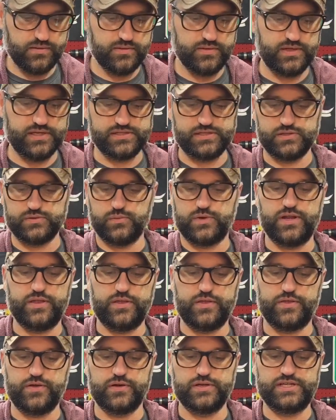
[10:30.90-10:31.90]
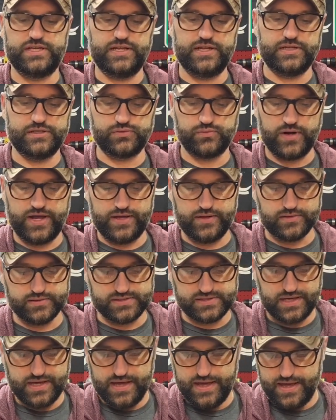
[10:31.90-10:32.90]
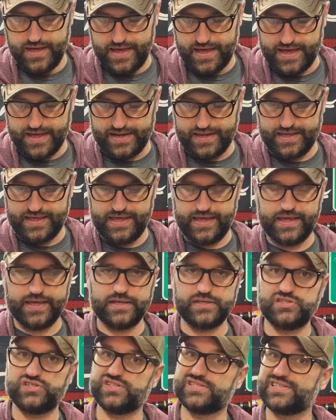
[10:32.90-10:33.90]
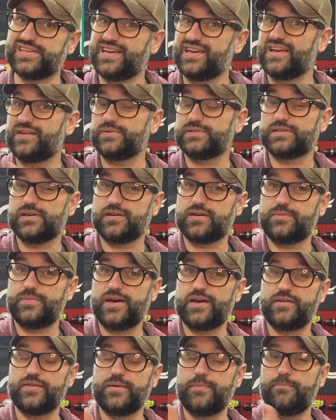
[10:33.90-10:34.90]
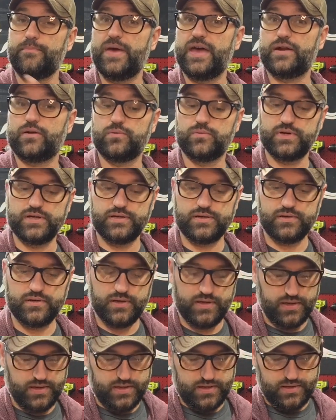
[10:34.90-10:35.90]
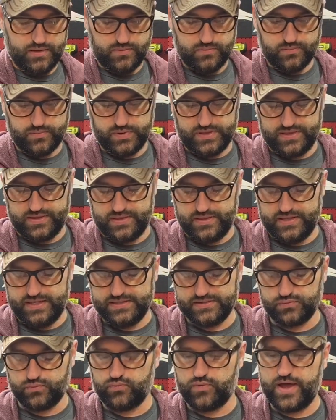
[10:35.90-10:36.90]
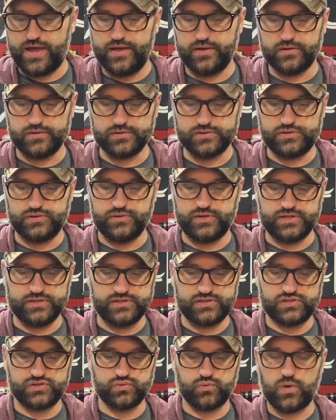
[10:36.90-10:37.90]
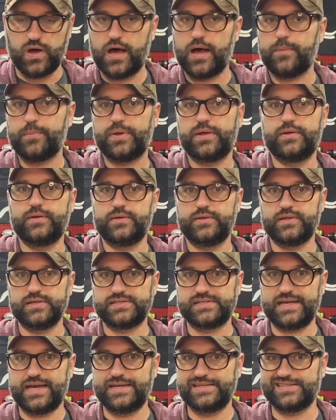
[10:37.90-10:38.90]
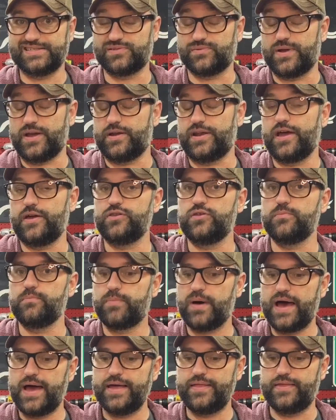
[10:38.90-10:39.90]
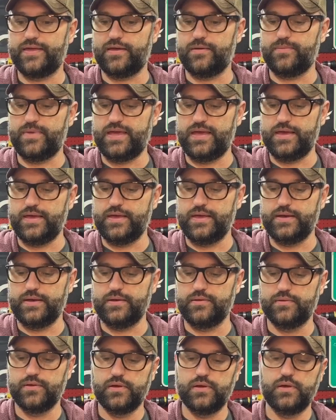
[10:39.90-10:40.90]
this is one of the 13 inch rails. And again, just like I was talking about on the metal one, with these rails, you can swap the sizes around. Now you buy them in